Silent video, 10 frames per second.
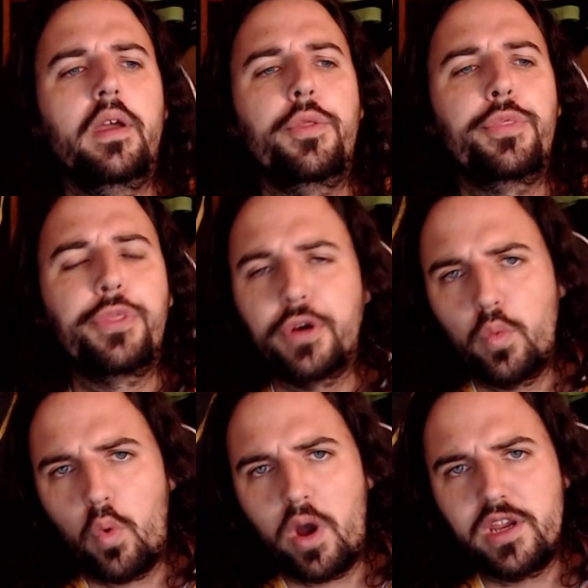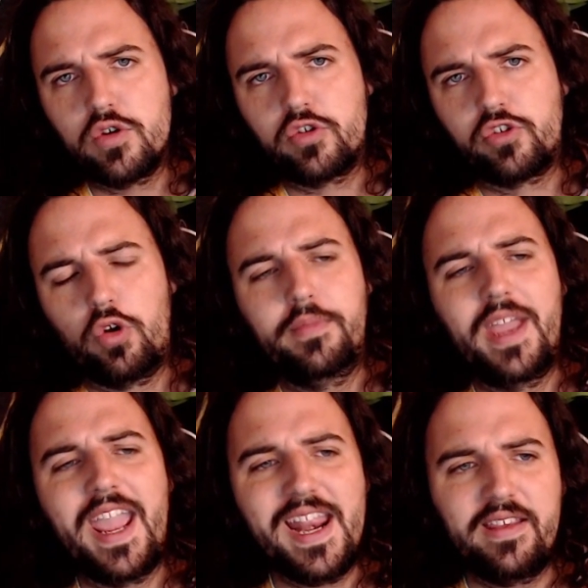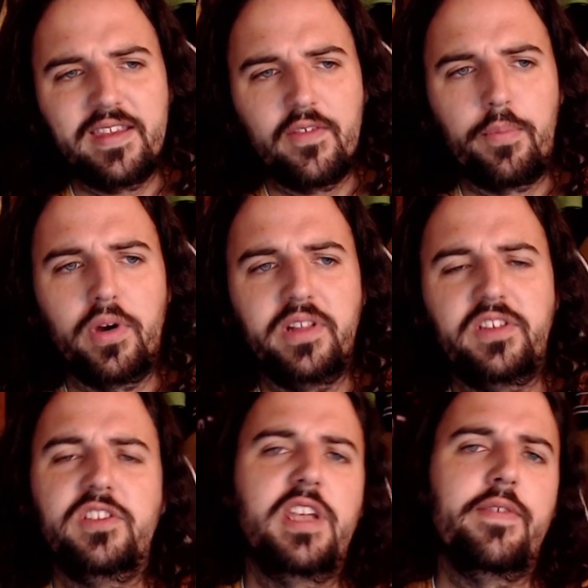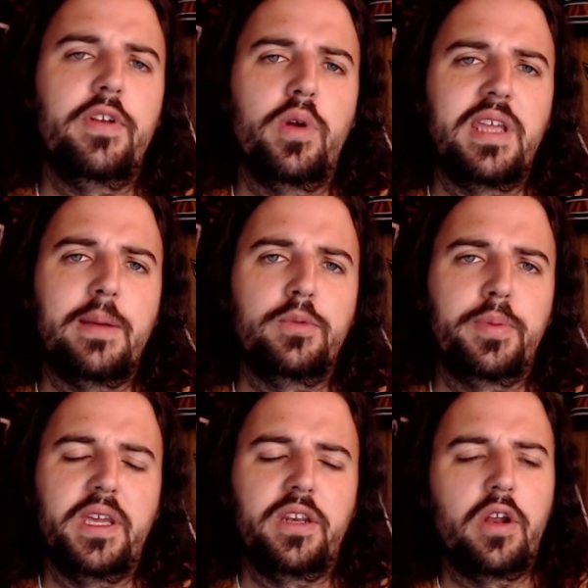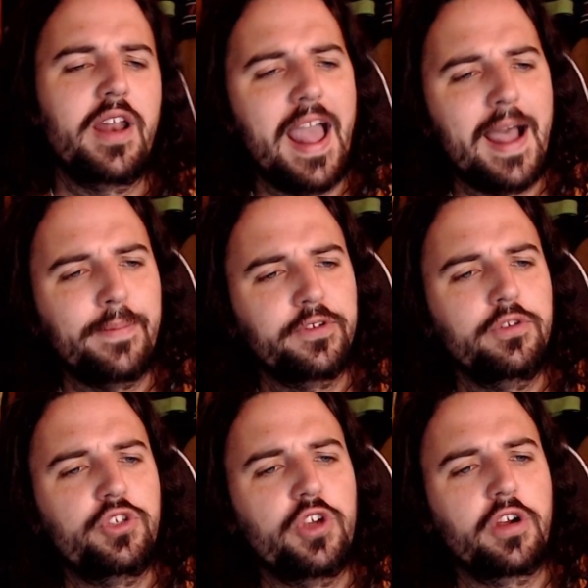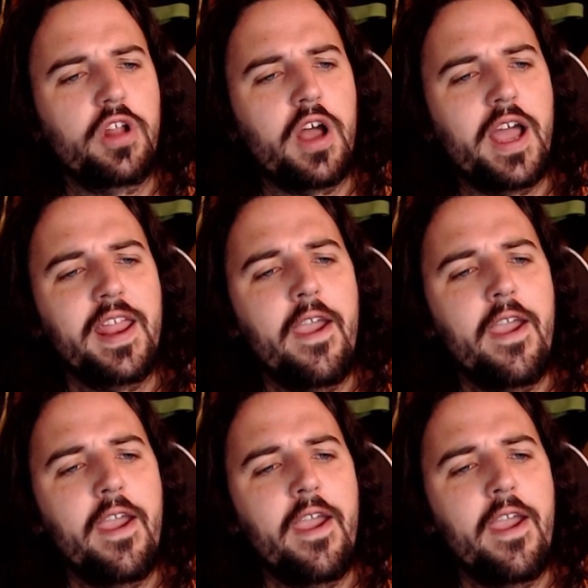31 years old, 87 points in 71 games played on an absolute juggernaut.